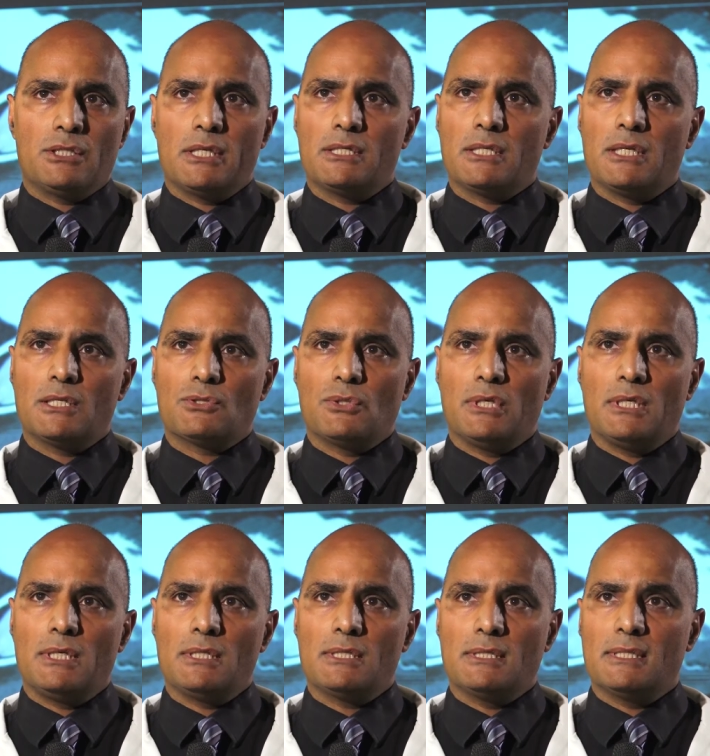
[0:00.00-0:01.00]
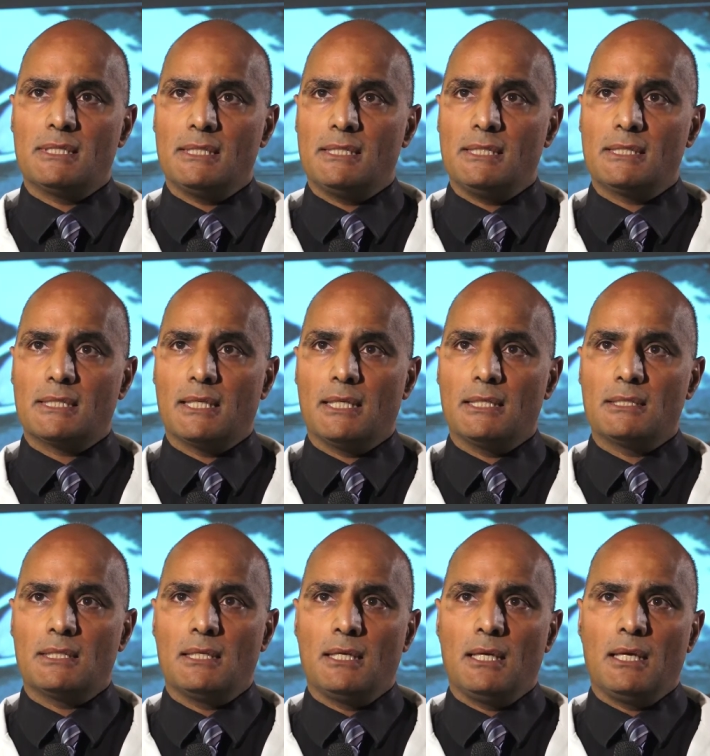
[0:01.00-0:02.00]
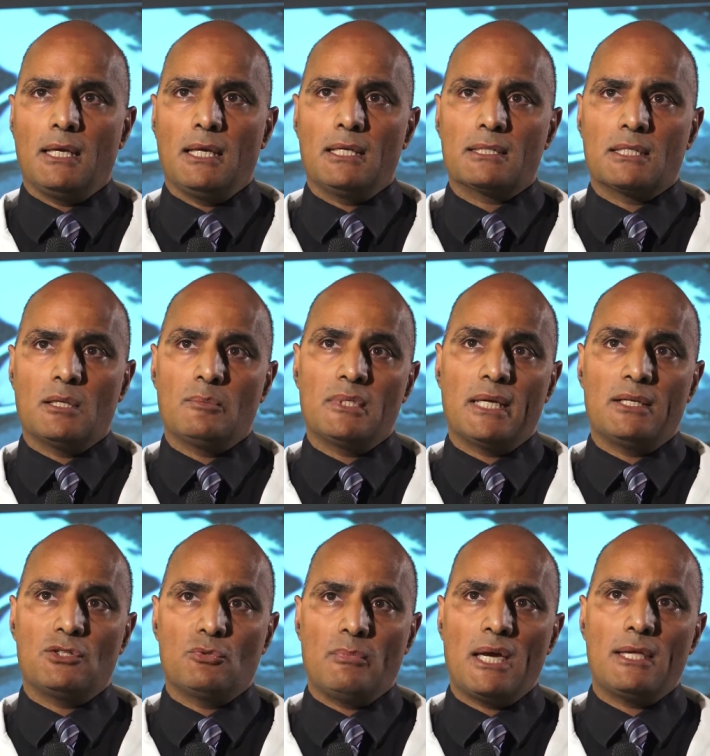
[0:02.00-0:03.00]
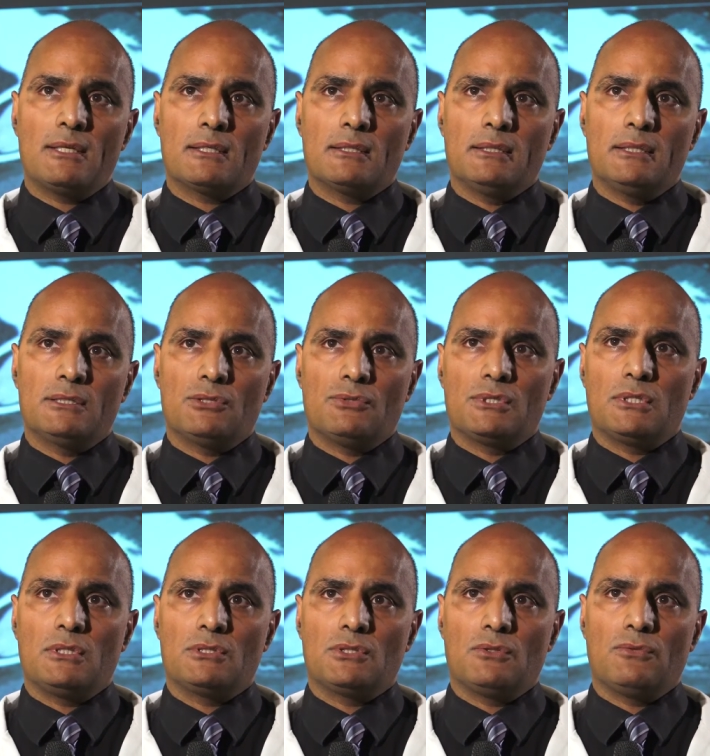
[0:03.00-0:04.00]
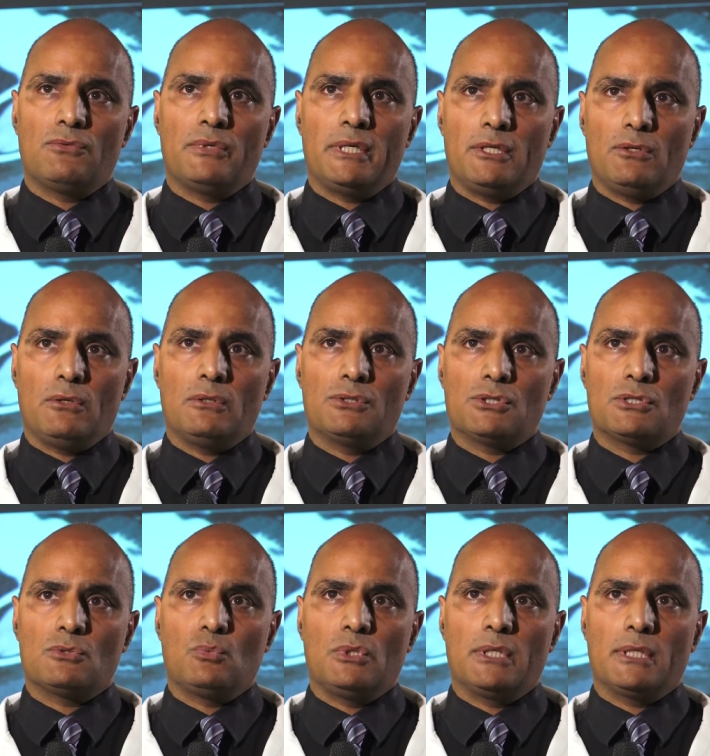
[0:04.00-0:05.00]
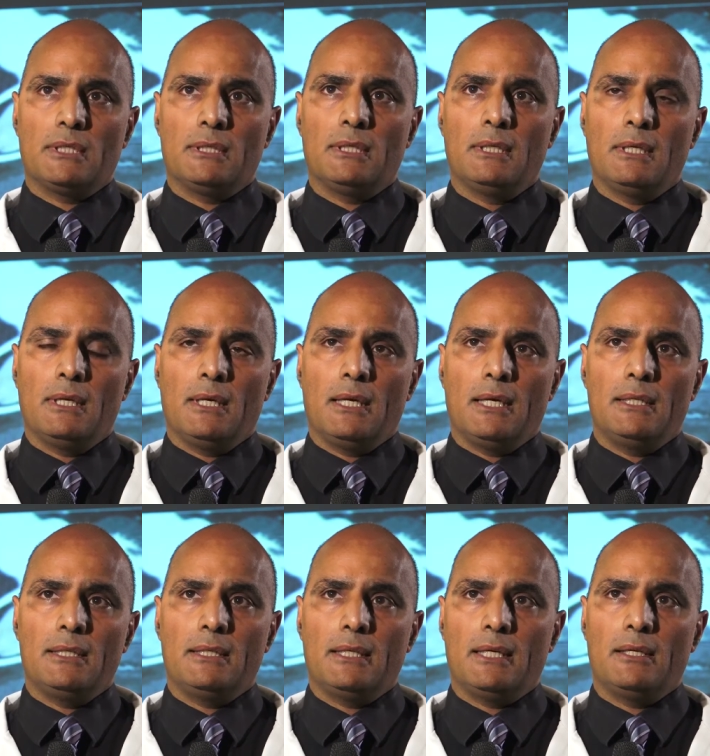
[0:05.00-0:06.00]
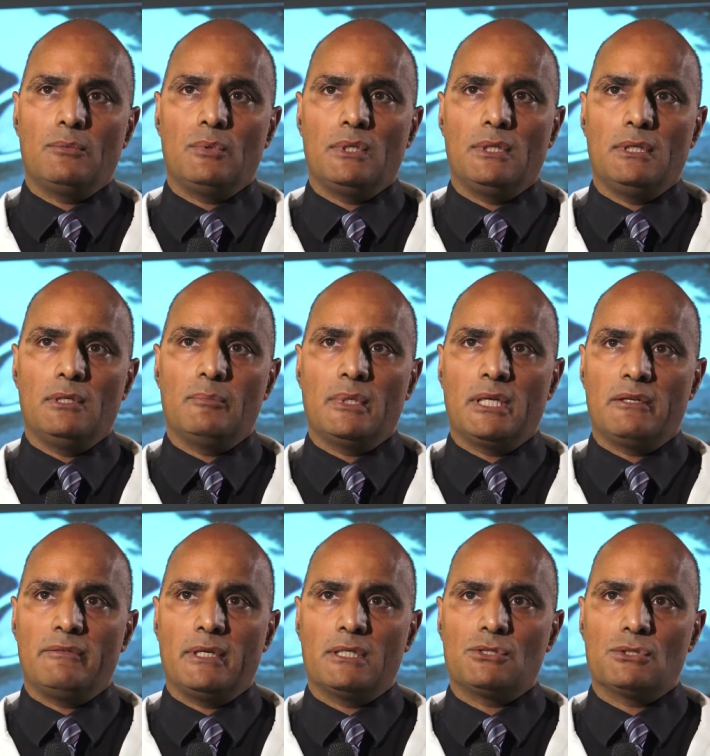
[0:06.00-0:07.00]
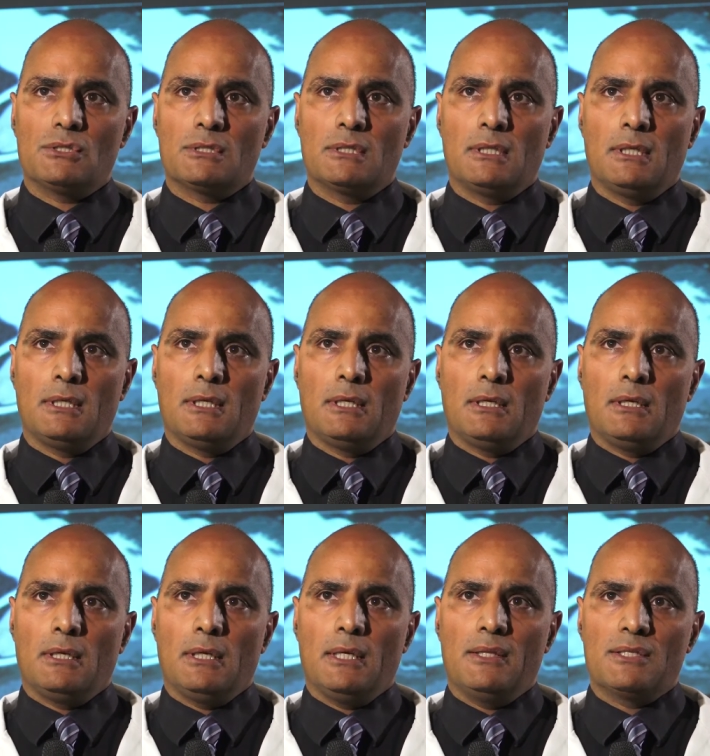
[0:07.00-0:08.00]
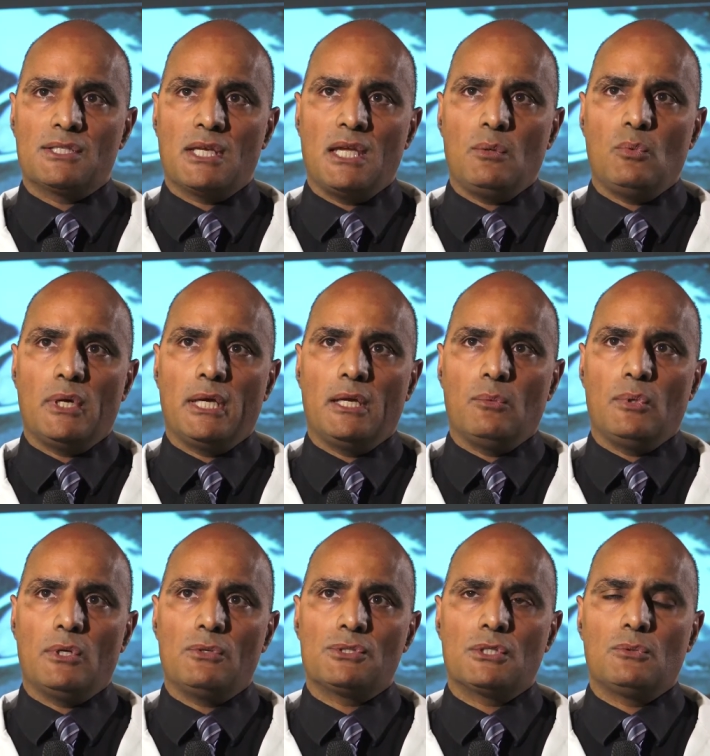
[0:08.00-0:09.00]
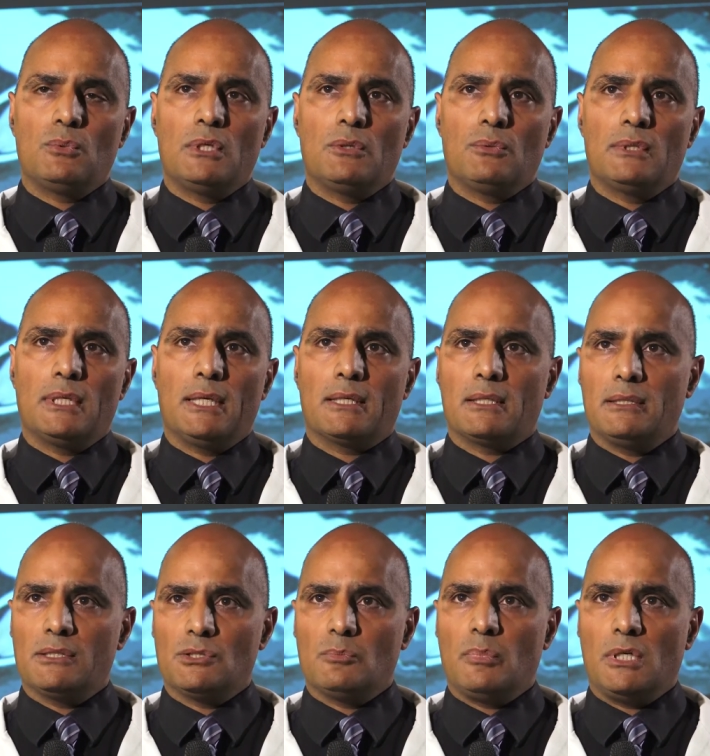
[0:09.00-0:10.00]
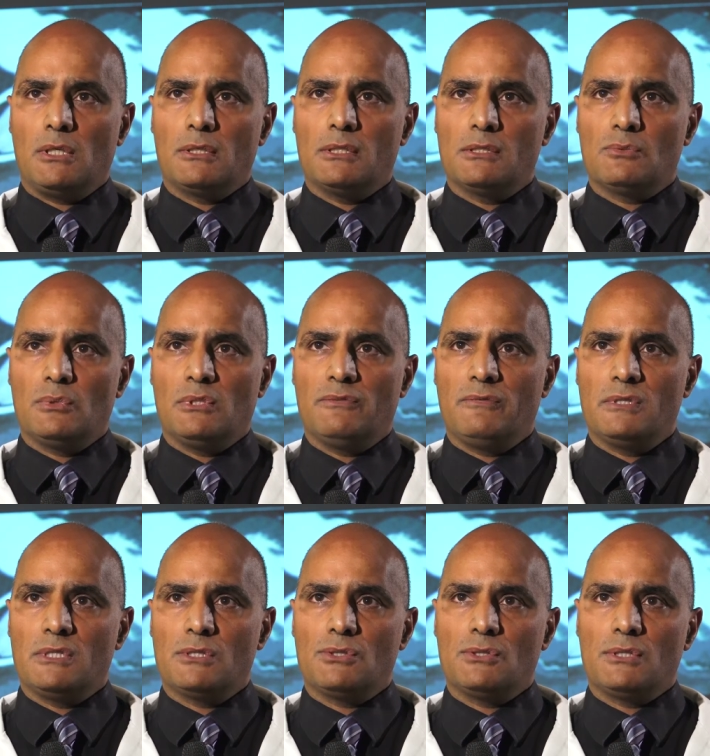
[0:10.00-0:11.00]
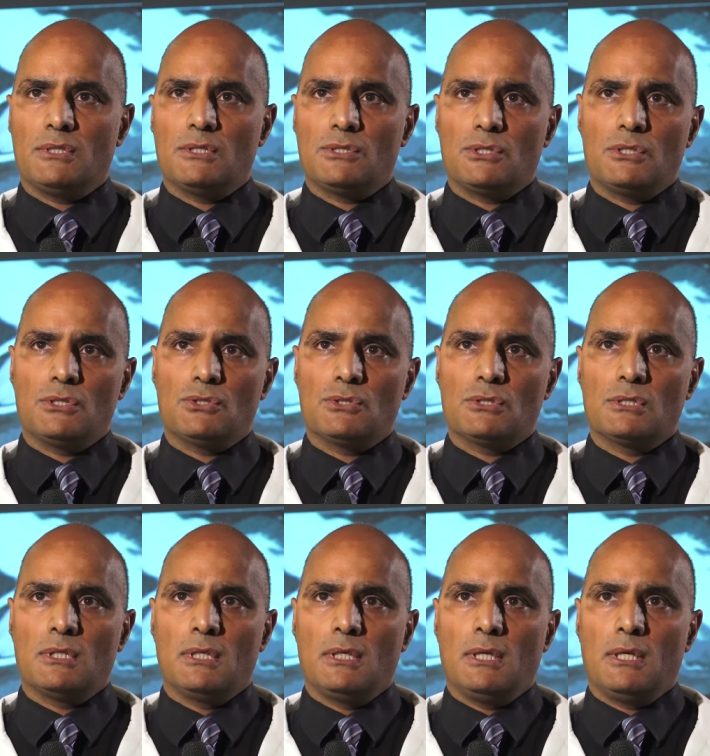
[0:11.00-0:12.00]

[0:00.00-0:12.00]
chest x-rays and CT scans, has come down dramatically as a result of radiologists working hand in hand with the manufacturers. In the same way, we also work with our clinician partners, with the physicians and the surgeons